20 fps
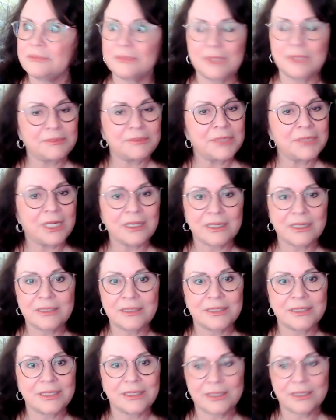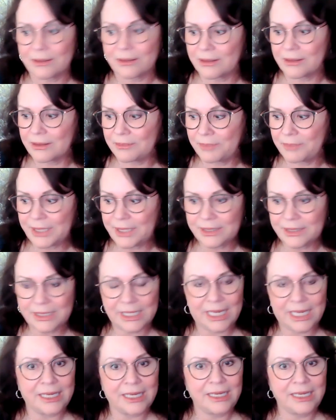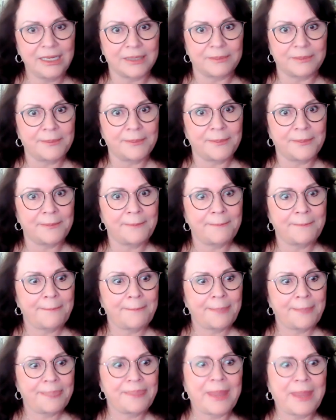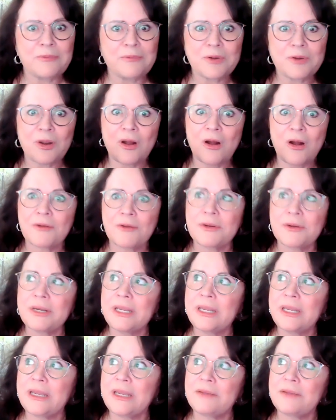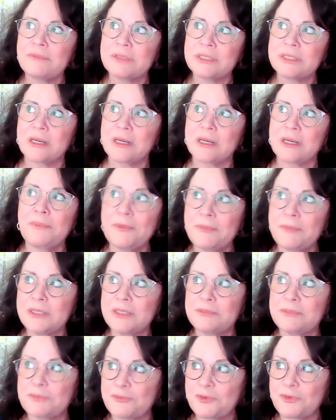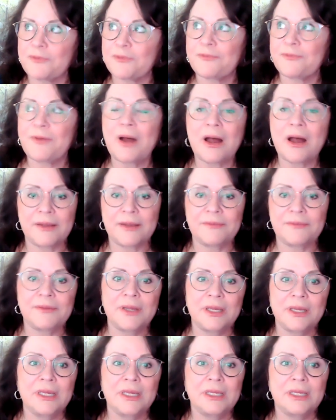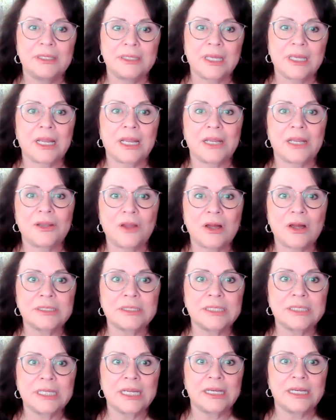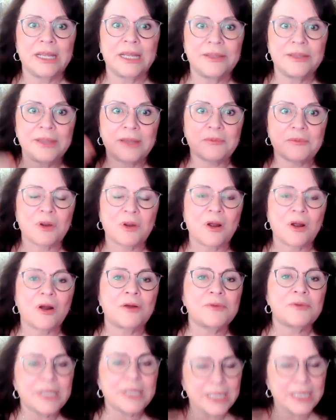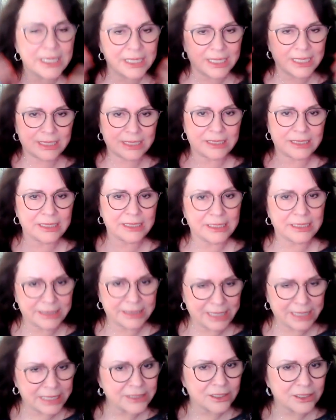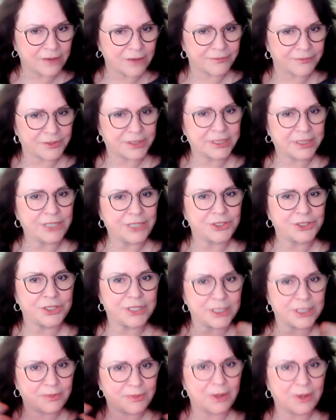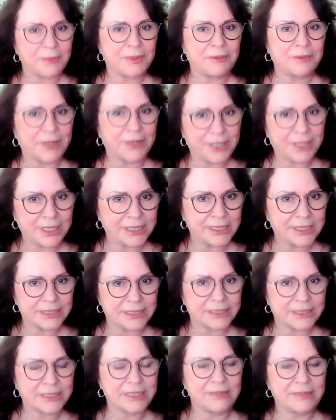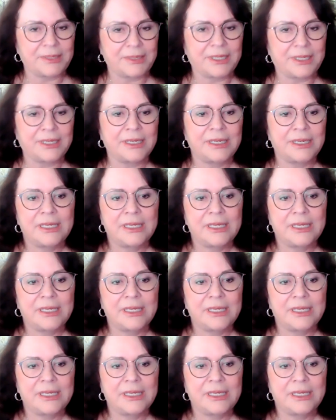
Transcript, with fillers: I'm not going to sit here and beg to get in. They were already, it was a couple minutes before five, that I logged in and they were already in intense conversation. That's probably why they didn't see me.